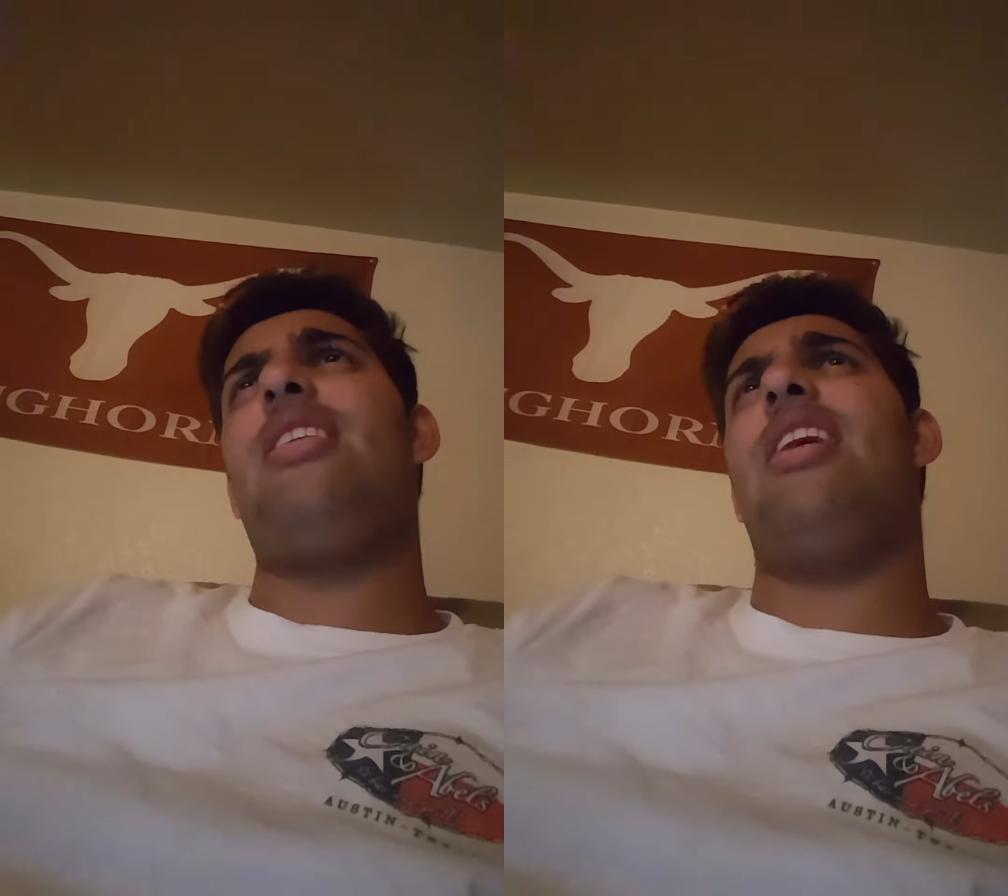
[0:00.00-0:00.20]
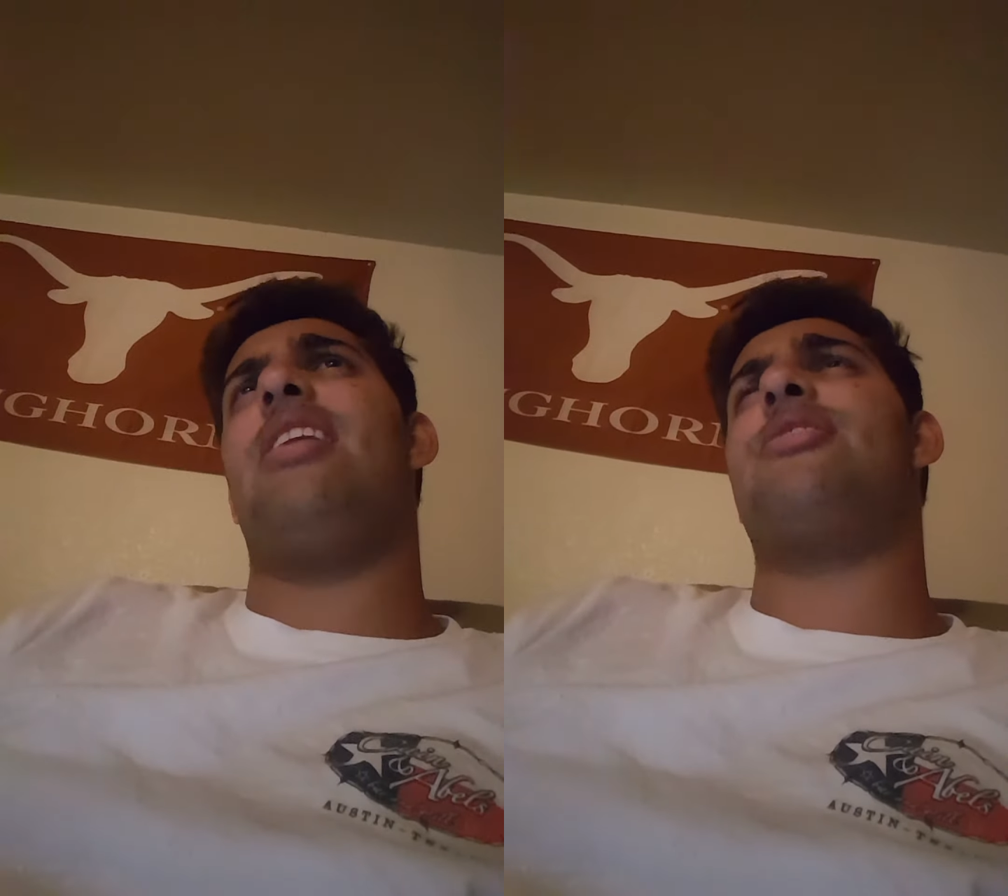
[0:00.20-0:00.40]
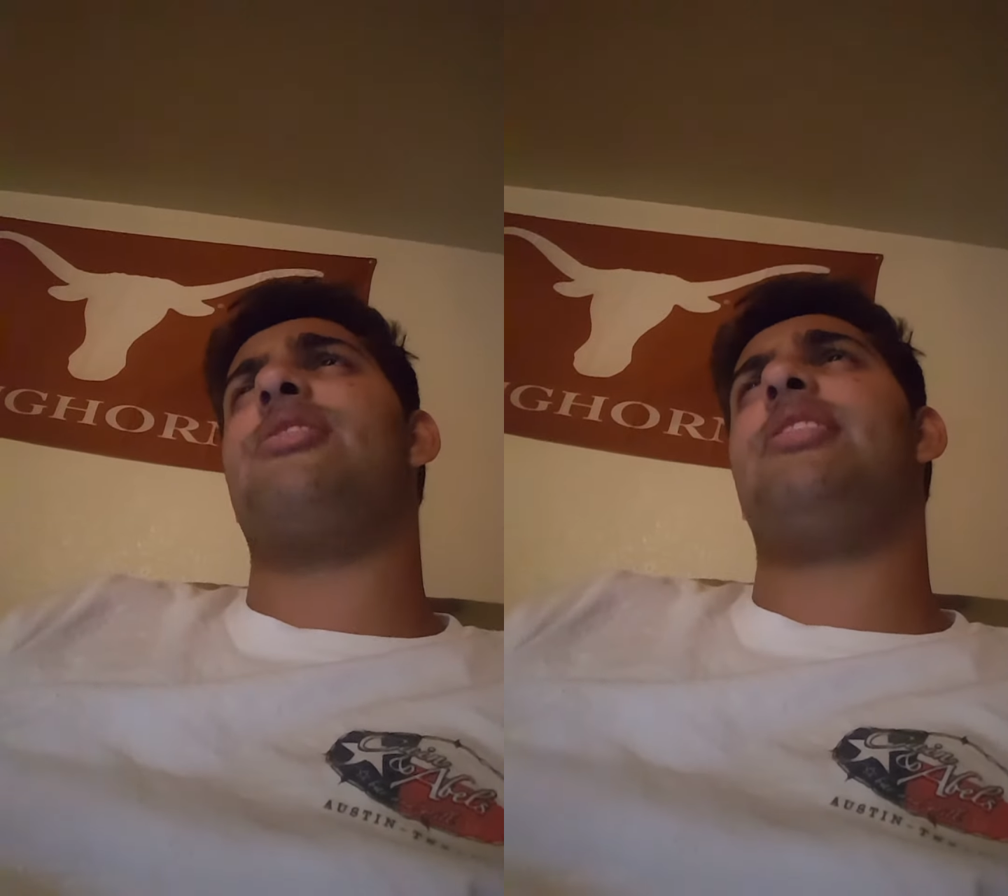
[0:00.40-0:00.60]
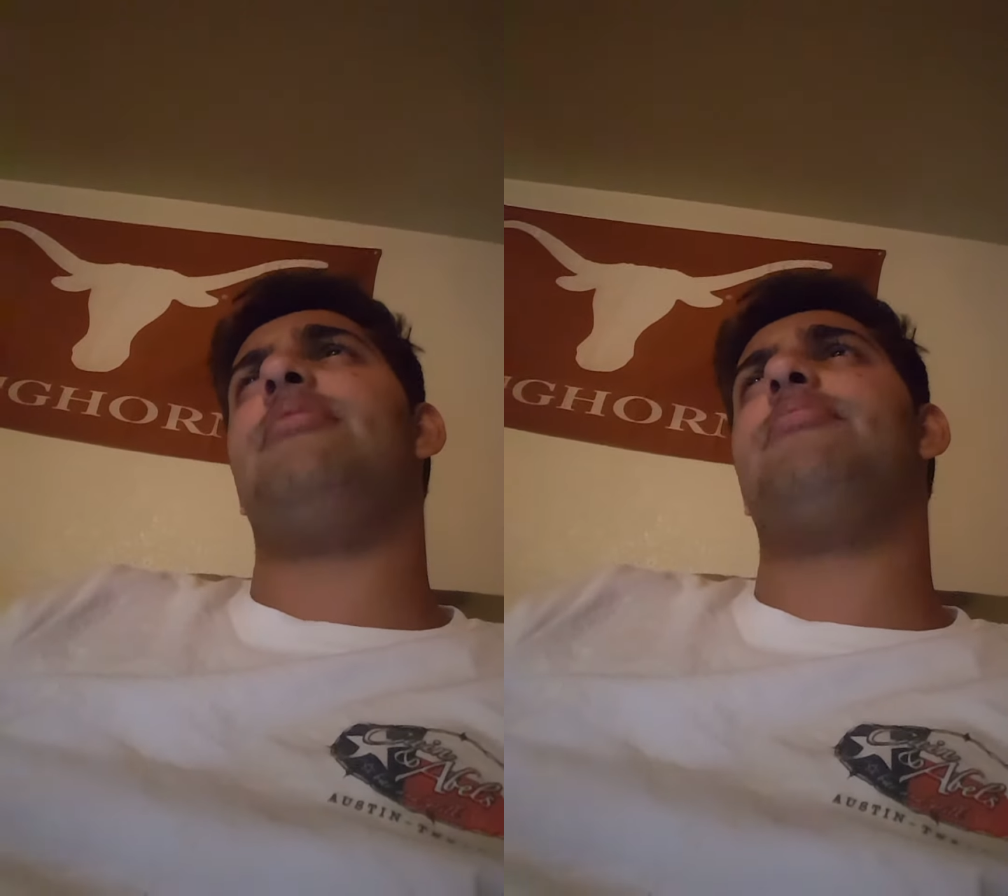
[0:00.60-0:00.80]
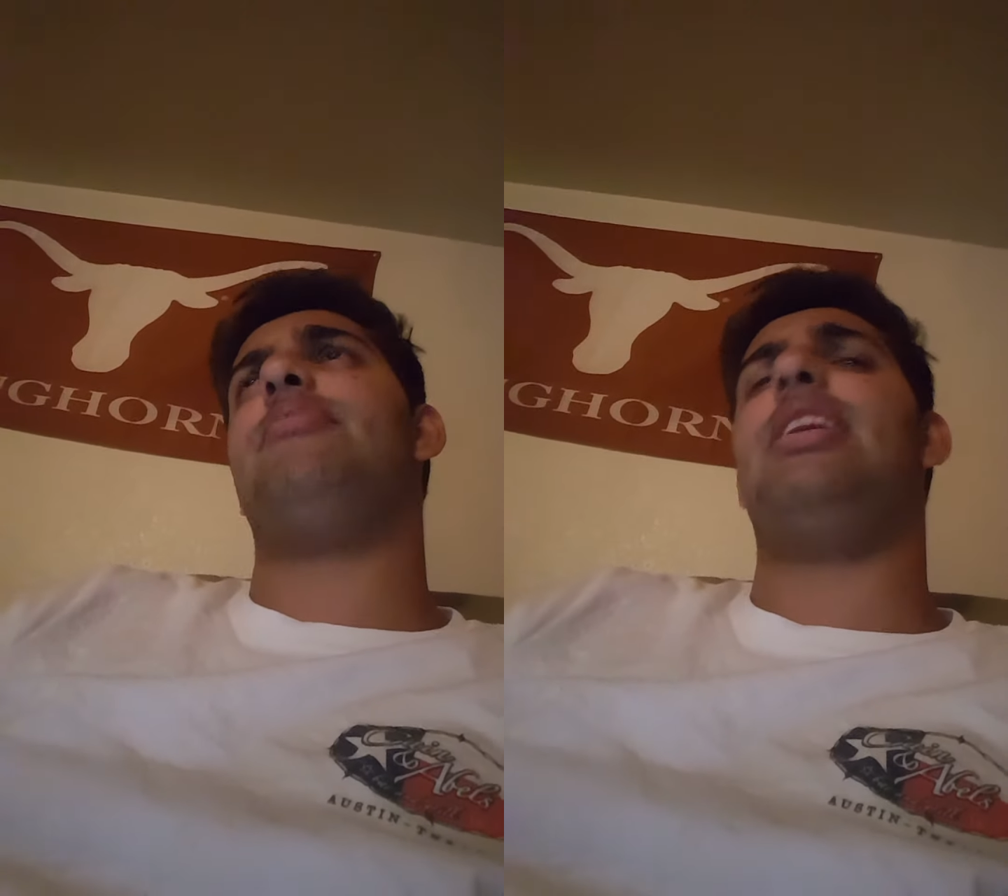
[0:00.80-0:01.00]
Actually,
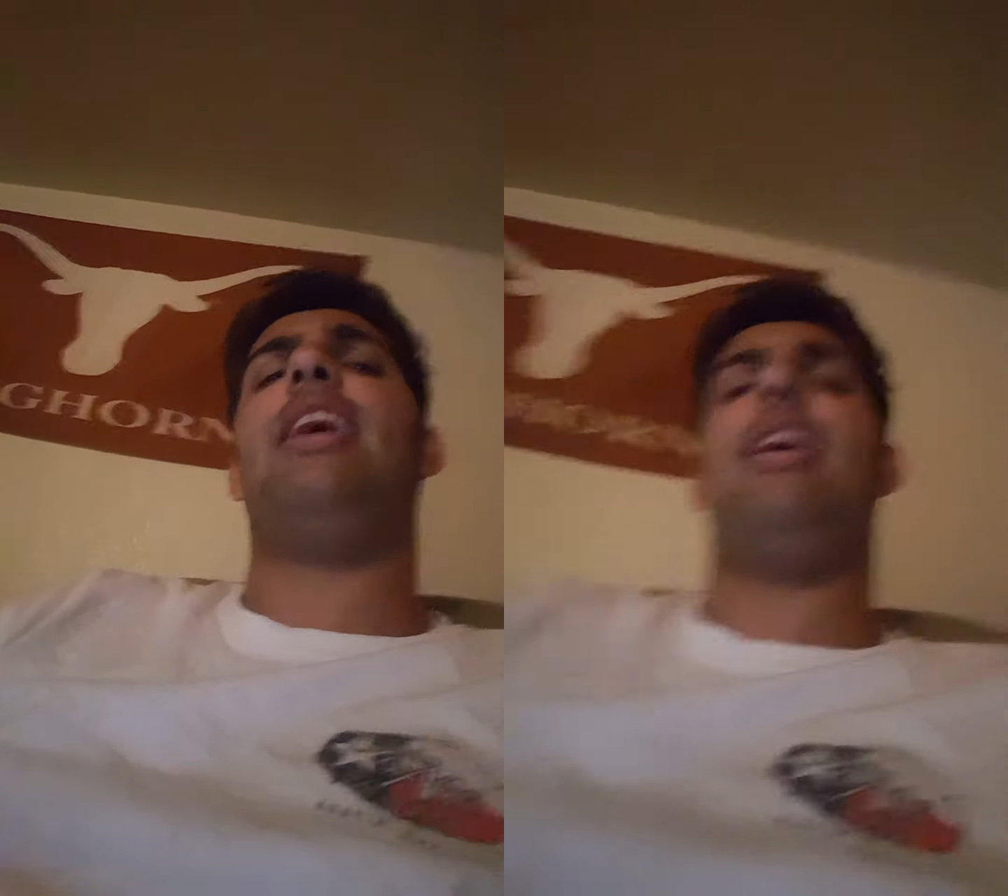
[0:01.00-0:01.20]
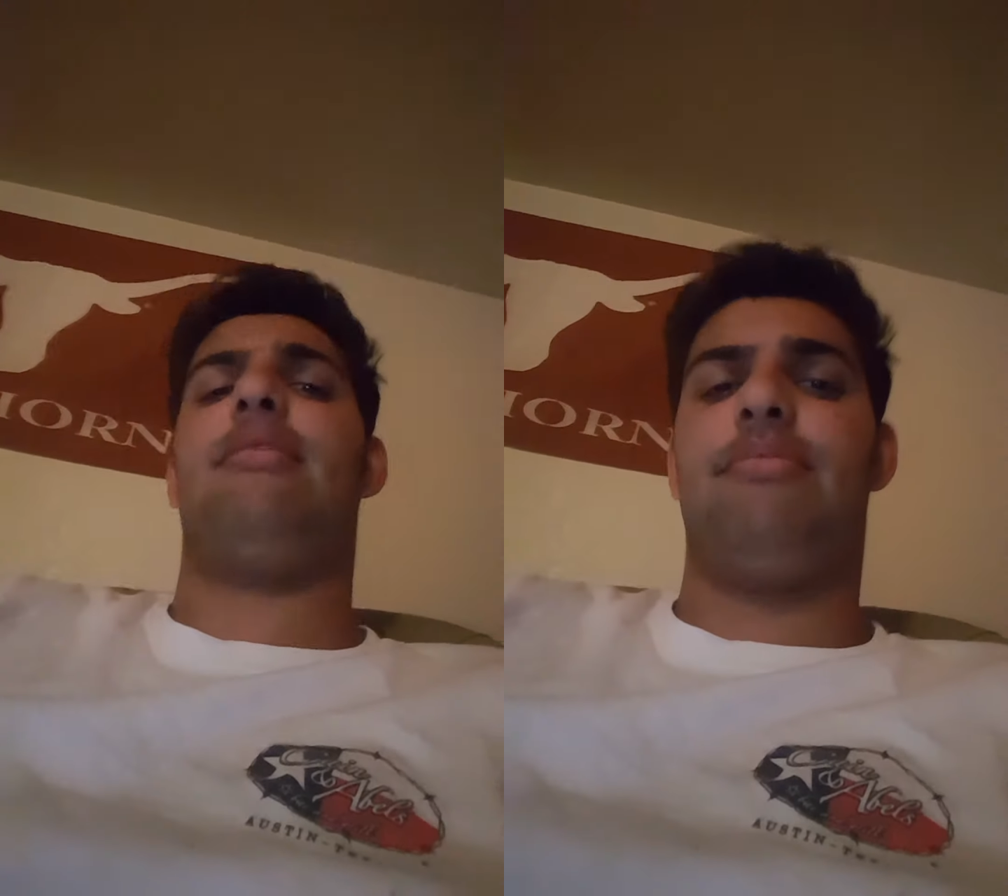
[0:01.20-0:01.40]
yeah,